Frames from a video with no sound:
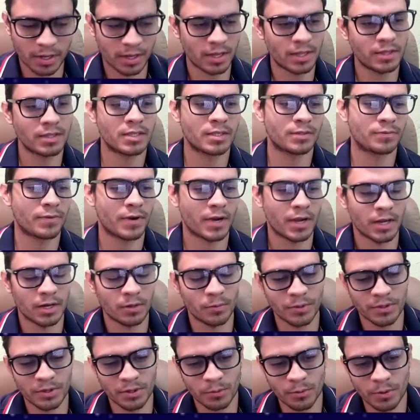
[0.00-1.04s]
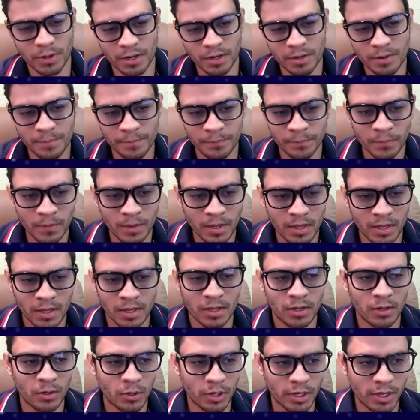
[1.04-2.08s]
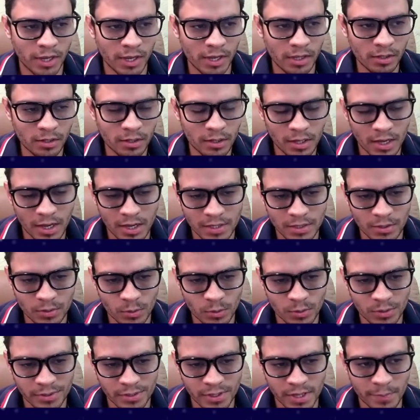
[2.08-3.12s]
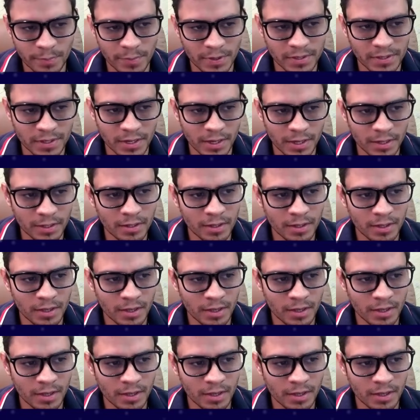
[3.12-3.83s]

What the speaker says: file with the queen. King has to step aside,